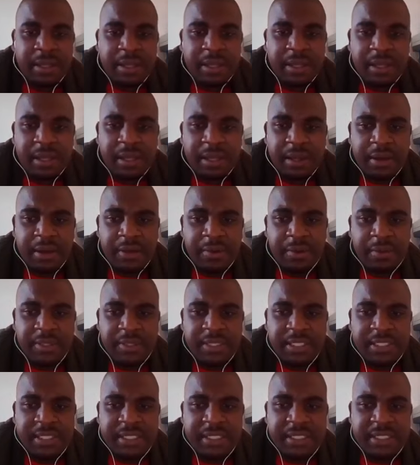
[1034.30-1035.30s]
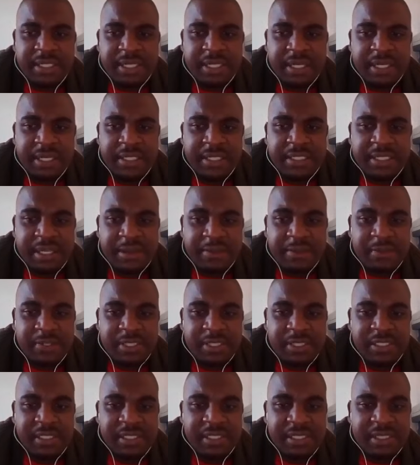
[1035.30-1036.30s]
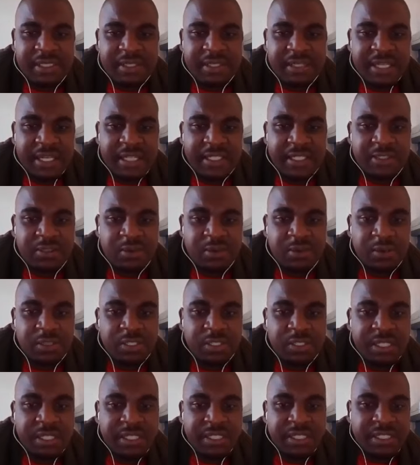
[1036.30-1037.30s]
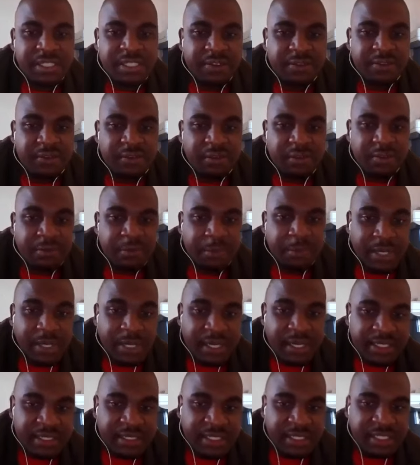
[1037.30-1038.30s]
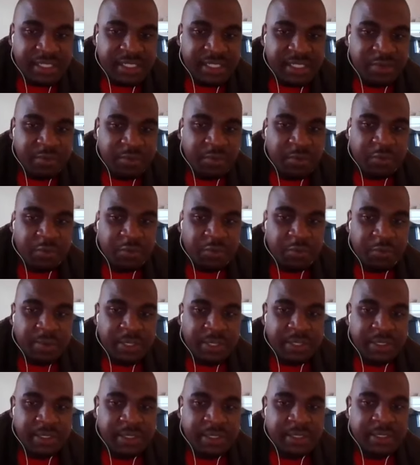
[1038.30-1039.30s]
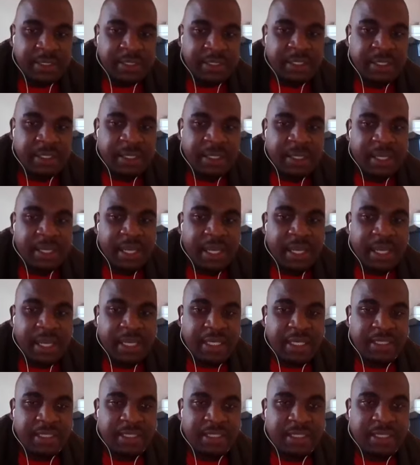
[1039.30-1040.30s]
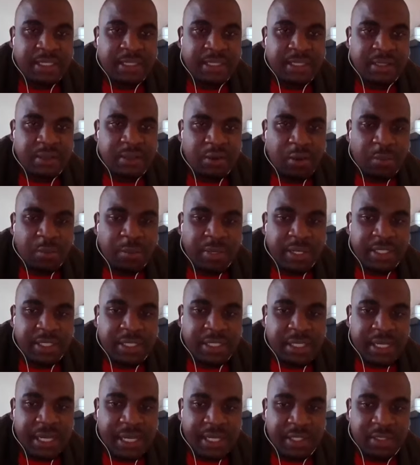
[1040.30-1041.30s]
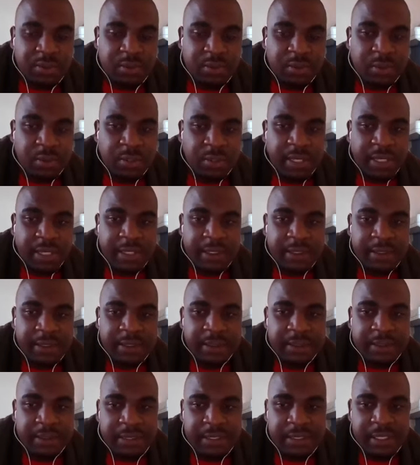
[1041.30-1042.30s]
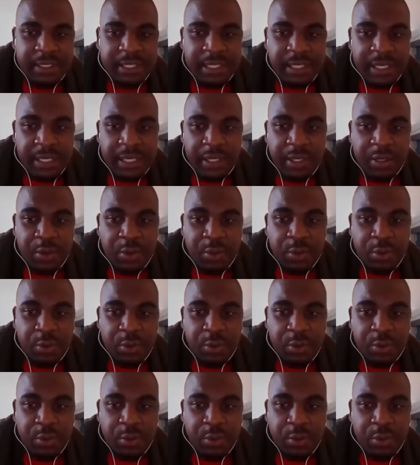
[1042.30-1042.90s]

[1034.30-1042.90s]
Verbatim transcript: uh, which uh, establishing thus alternative globalization movement as Comrade Castro and uh,